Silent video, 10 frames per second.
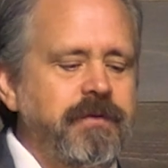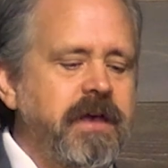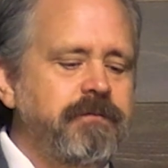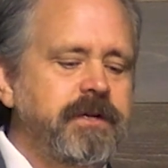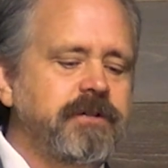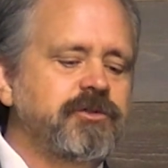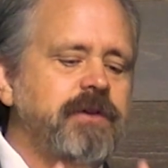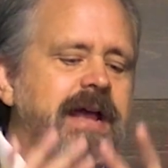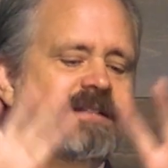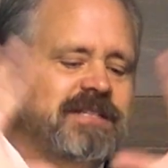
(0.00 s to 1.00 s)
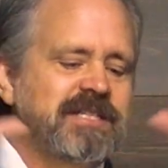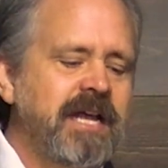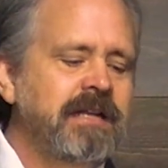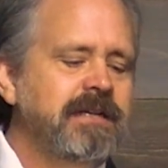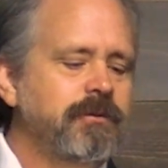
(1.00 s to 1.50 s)
of heaven, a
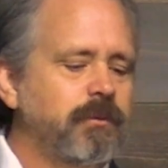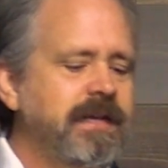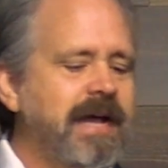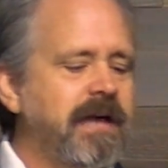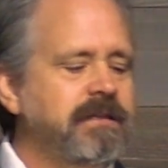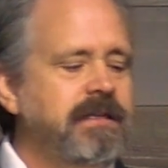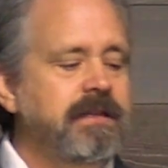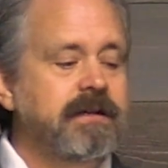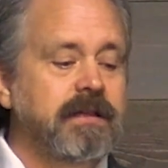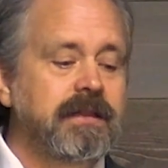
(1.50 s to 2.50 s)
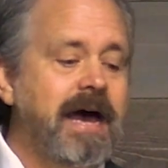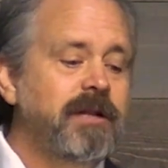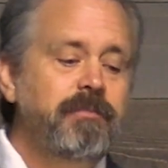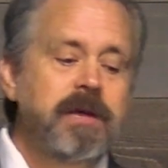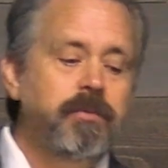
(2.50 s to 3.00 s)
transcendent reality that a
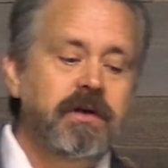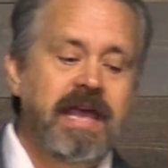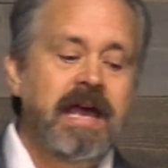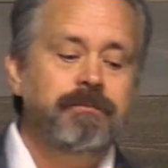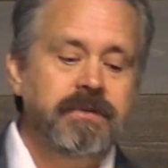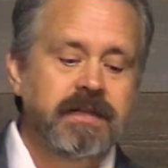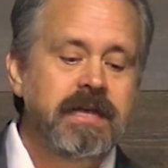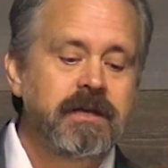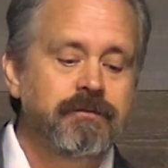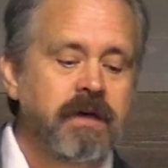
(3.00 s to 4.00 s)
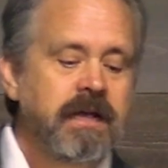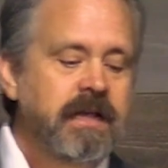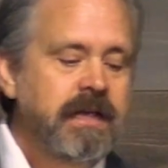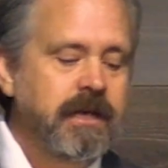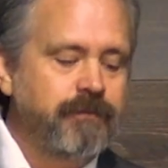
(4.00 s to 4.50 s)
lot of people can't believe,
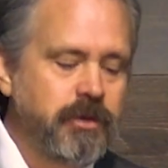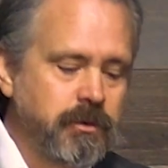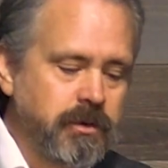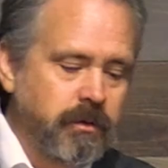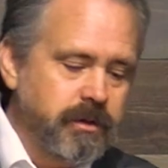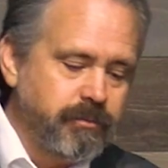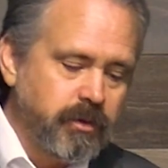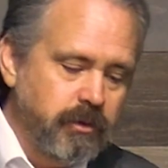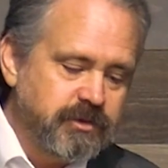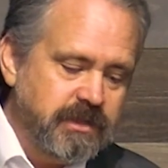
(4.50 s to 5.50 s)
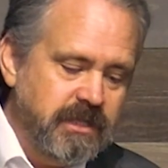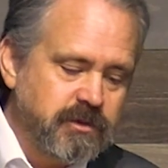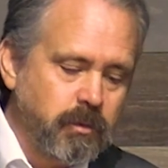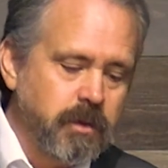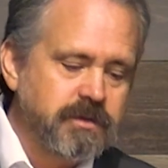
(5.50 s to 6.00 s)
if you don't approach
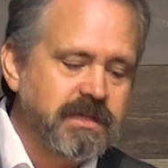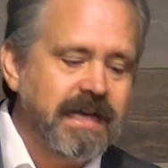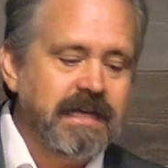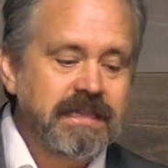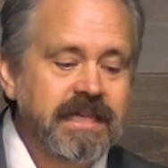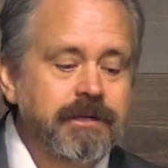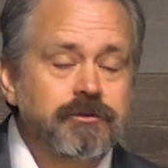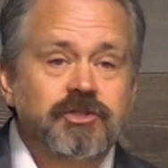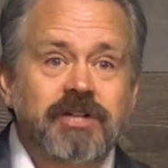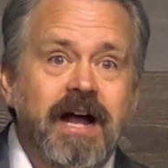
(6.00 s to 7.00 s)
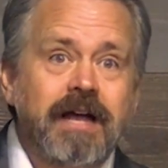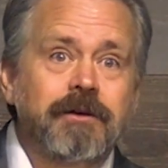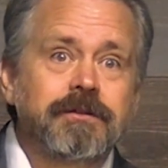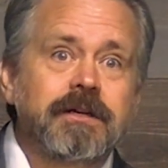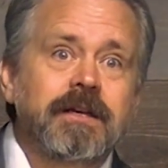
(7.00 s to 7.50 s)
these words like a little
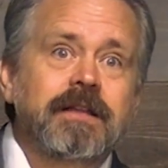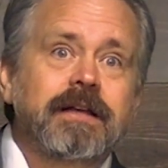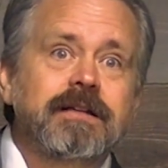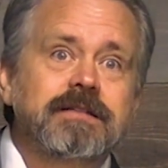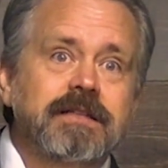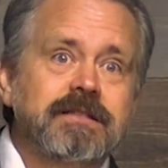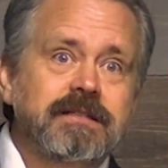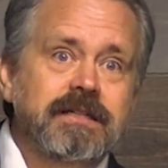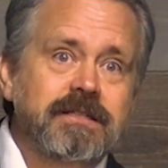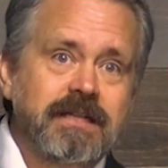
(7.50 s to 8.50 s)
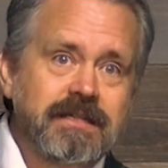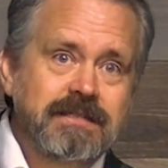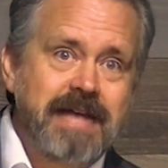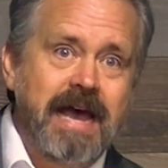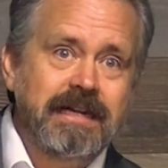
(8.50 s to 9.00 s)
child that is listening to
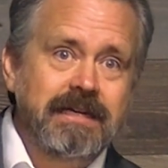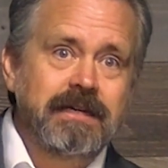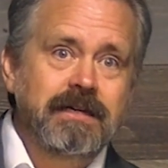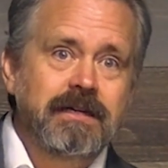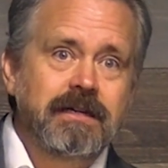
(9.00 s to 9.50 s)
his daddy